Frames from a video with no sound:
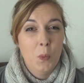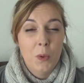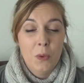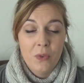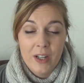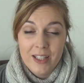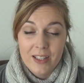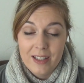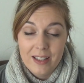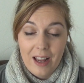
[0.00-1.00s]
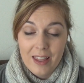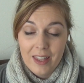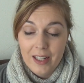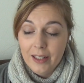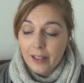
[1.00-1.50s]
will find it, I
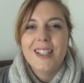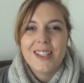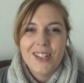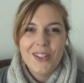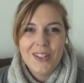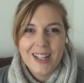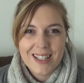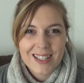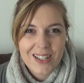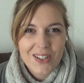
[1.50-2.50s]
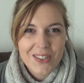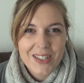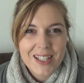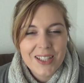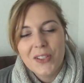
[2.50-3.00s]
think. So let's
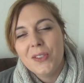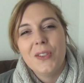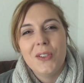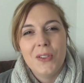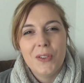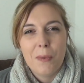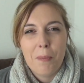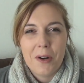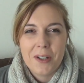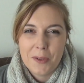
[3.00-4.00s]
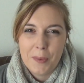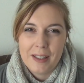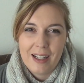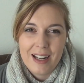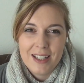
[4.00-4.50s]
continue to the part
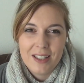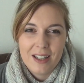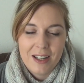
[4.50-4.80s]
where I